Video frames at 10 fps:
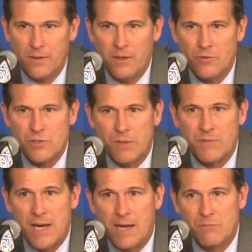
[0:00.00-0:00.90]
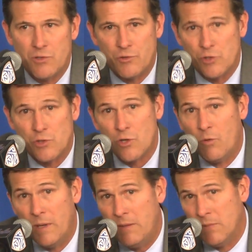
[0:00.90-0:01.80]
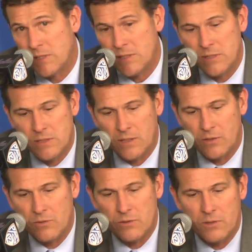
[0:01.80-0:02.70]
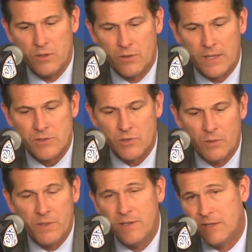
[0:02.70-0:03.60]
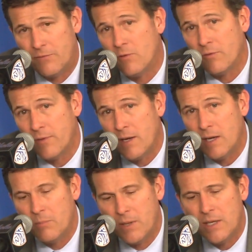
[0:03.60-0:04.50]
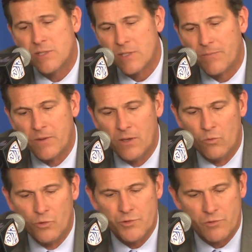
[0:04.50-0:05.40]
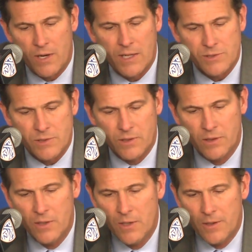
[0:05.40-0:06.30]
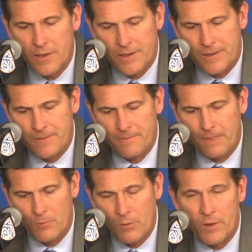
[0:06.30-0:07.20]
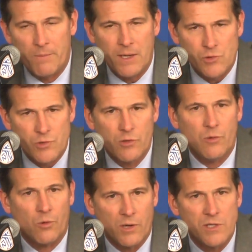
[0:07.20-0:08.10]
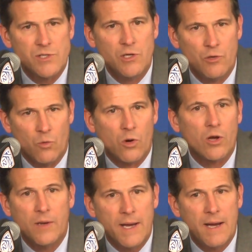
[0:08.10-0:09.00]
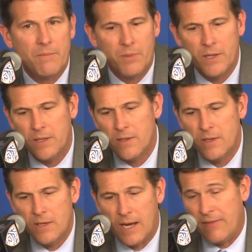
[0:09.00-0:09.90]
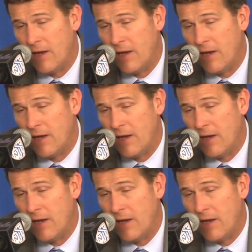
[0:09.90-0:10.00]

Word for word: you know, sometimes there's just so many misses that there, you know, that's going to be a difficult thing. But it's something that we'll stress, and um, we want to make sure that we'll continue to work on that. But I